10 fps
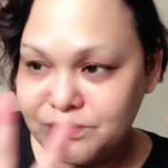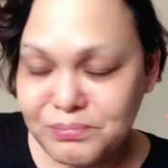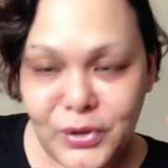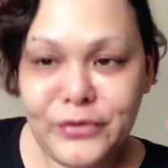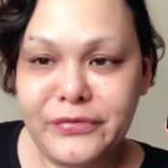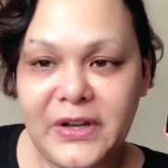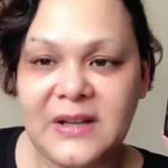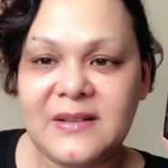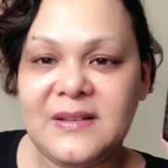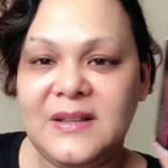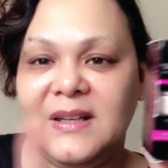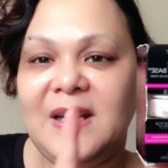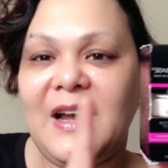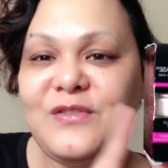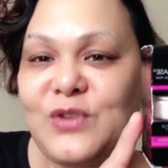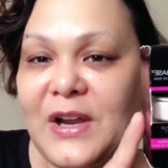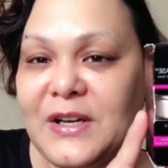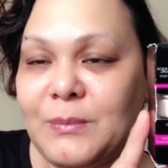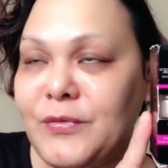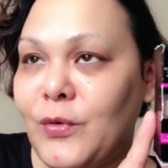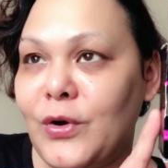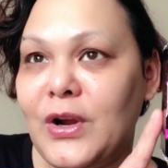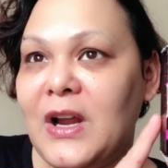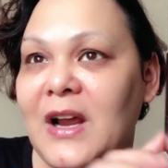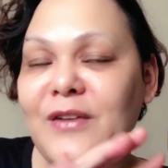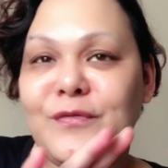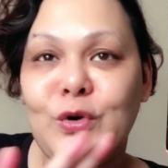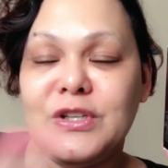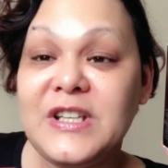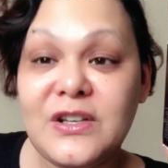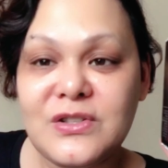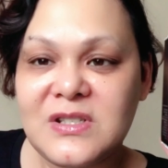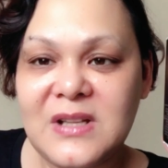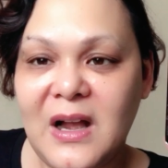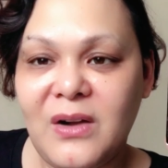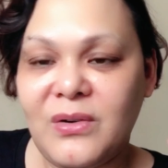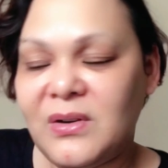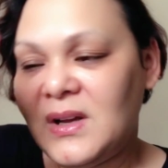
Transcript: perfect. I've tried it before for years now,